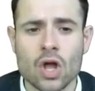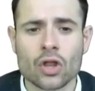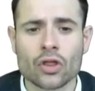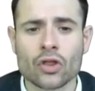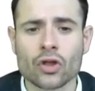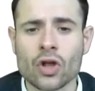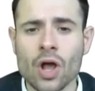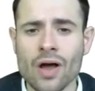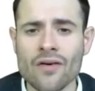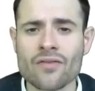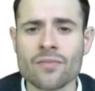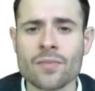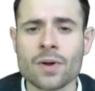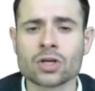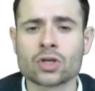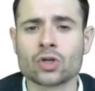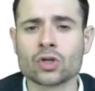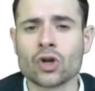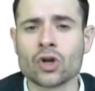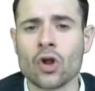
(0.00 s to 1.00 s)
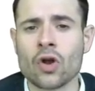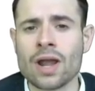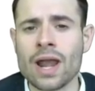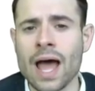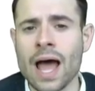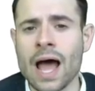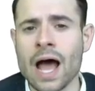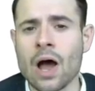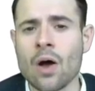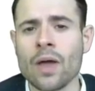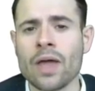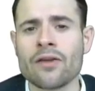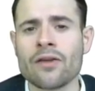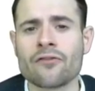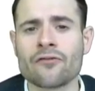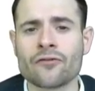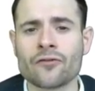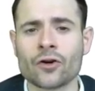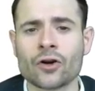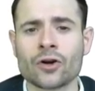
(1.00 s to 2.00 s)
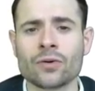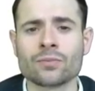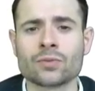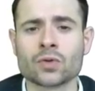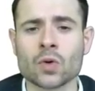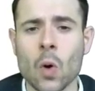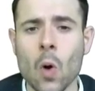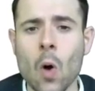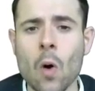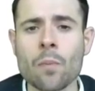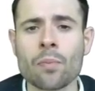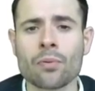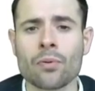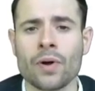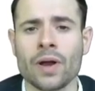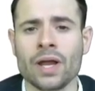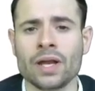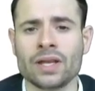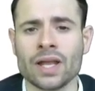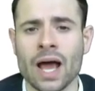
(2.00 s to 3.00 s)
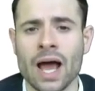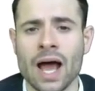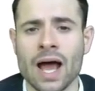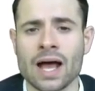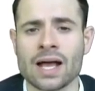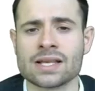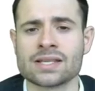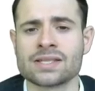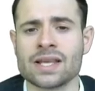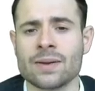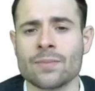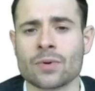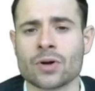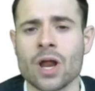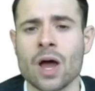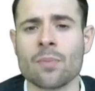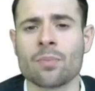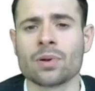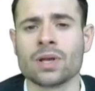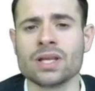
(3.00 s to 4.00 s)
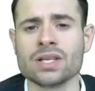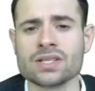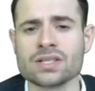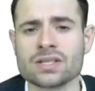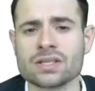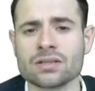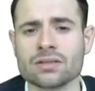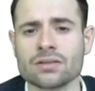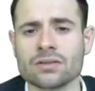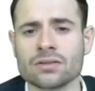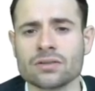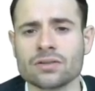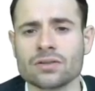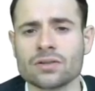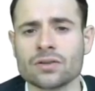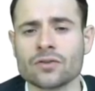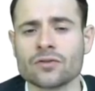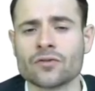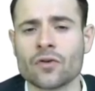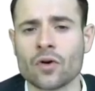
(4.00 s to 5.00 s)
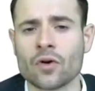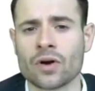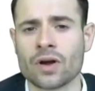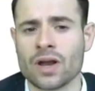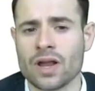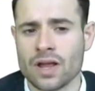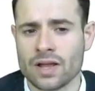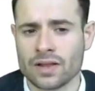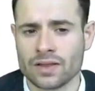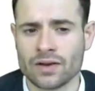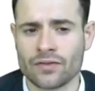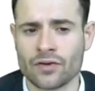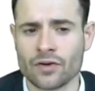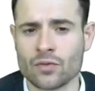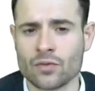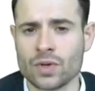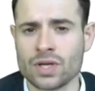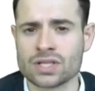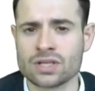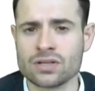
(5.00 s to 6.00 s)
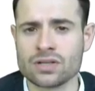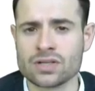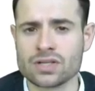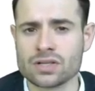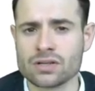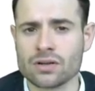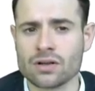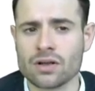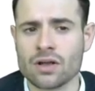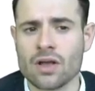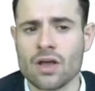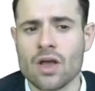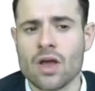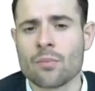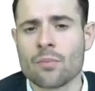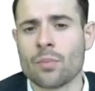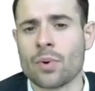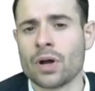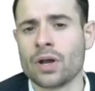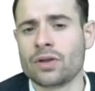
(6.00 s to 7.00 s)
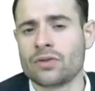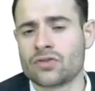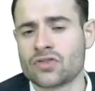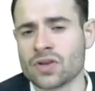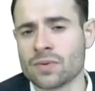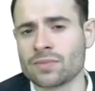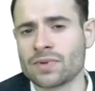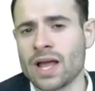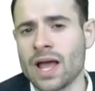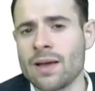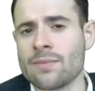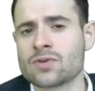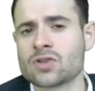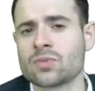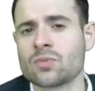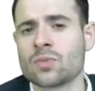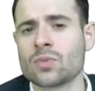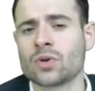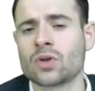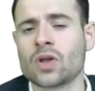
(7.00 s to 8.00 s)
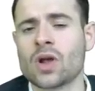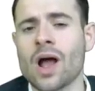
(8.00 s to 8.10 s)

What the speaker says: The government could allow a firm to operate as a monopolist for different reasons, but sometimes the